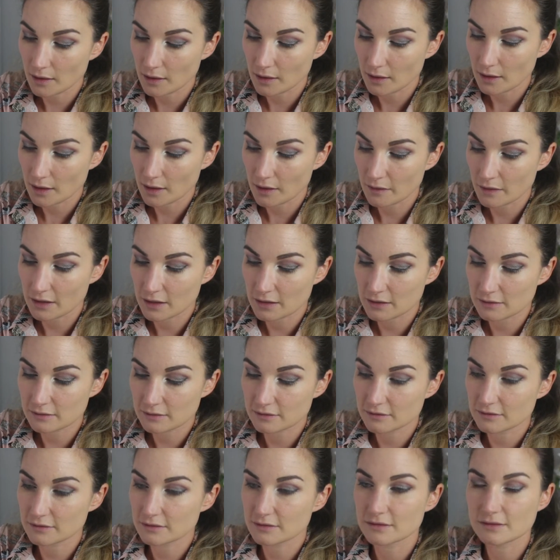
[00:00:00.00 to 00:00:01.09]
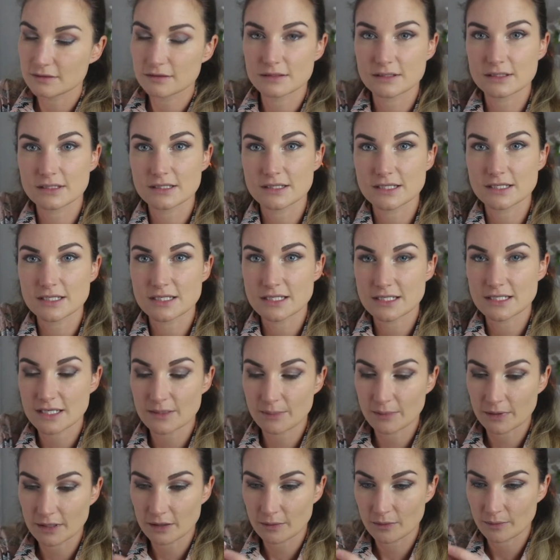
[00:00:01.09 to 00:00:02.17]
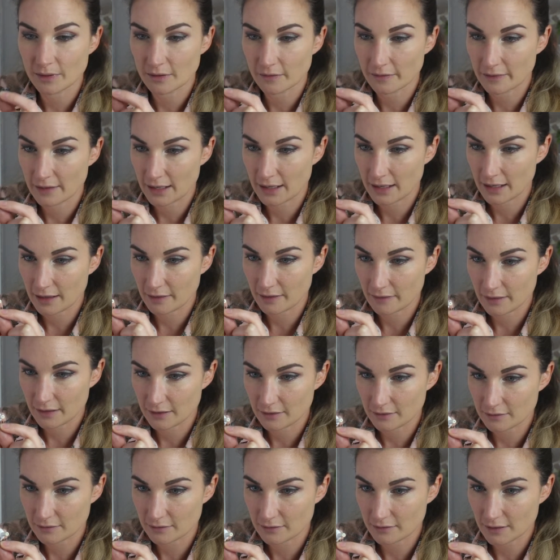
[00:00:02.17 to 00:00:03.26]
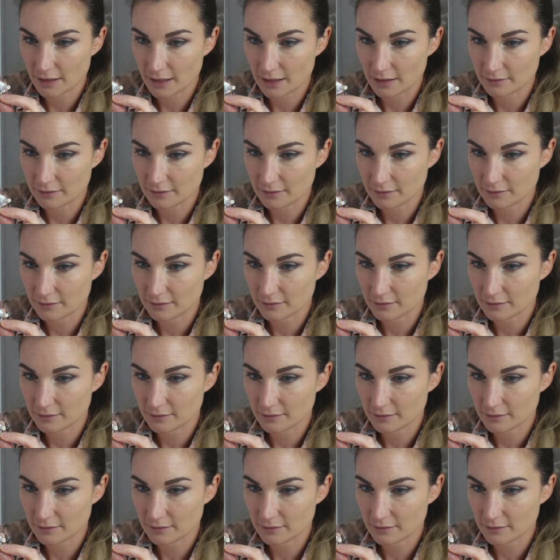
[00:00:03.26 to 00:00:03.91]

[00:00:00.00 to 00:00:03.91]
And then dip a little bit on there and then just add it